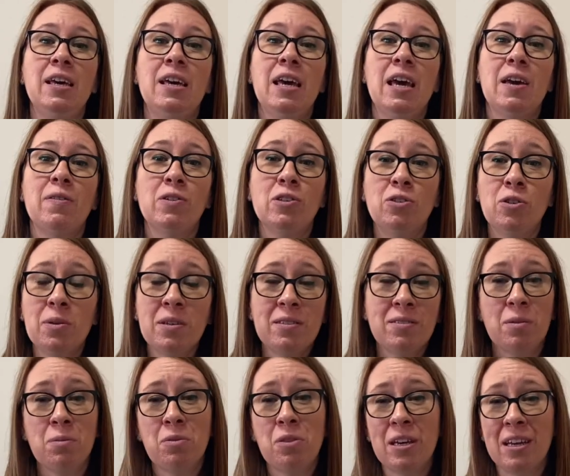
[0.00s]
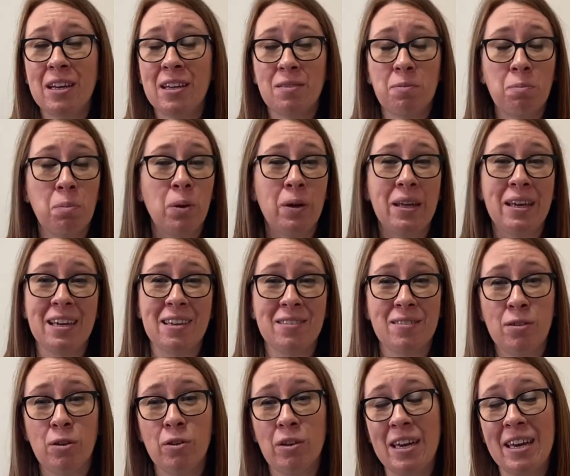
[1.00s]
If you're doing something and it's pulling, it's
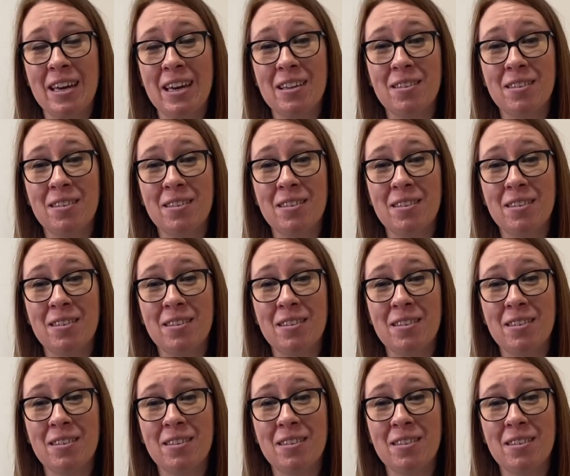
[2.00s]
tugging,